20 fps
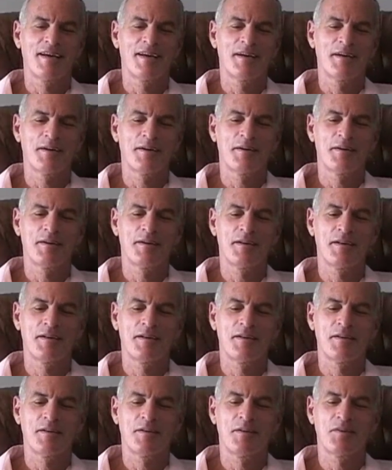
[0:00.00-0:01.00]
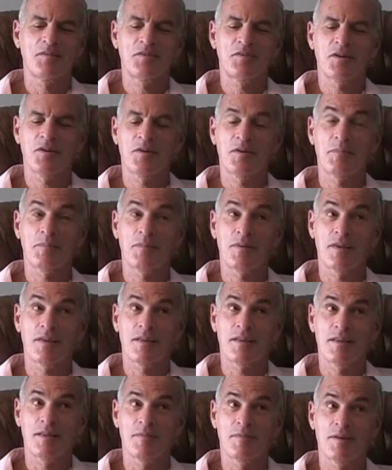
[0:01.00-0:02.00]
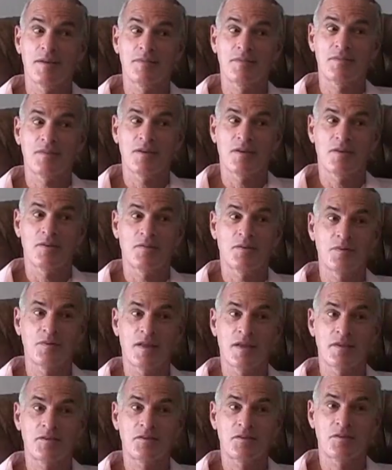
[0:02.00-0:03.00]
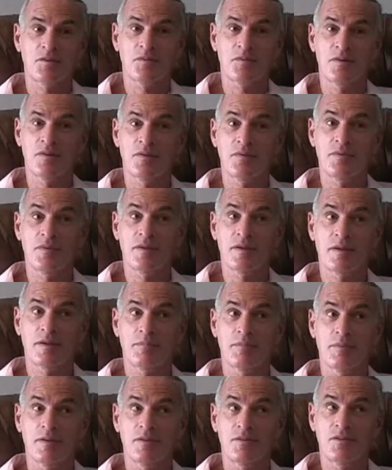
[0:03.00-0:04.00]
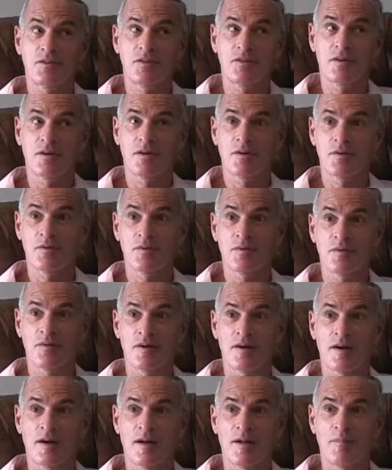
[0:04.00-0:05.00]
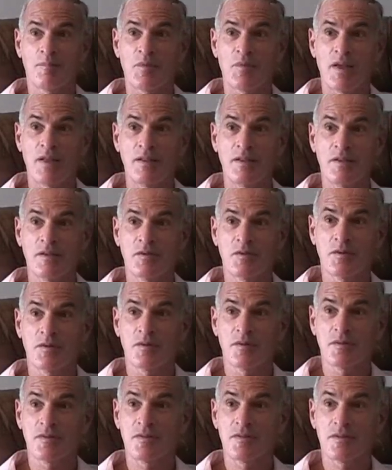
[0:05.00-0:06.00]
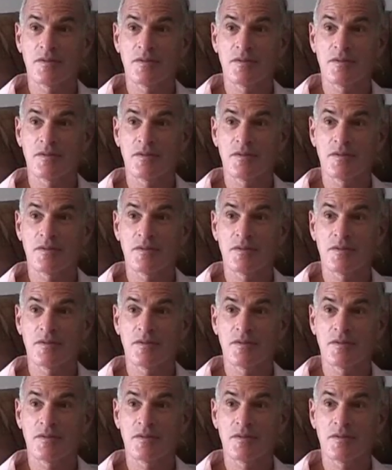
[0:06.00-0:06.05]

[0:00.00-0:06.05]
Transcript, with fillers: Uh, uh, so I'm thinking to myself, well, that's terrific, but you know, I'm heading towards